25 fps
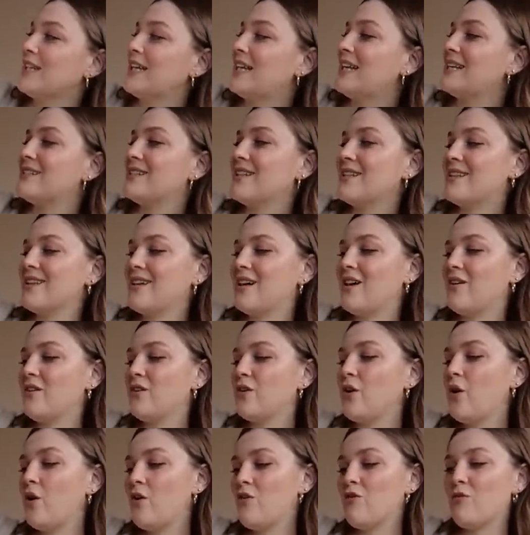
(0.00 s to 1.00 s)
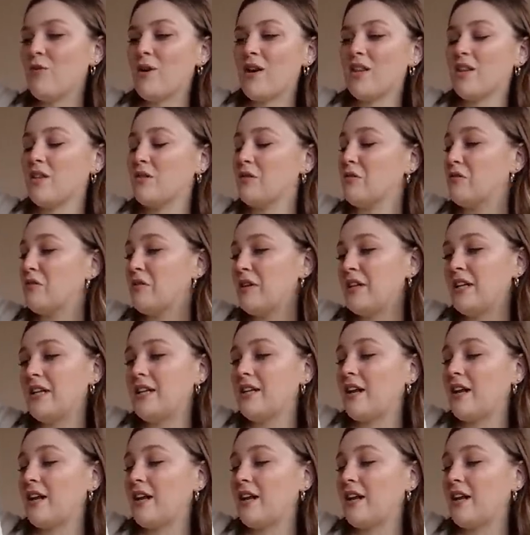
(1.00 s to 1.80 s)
Like I said, they are an off-white. They're really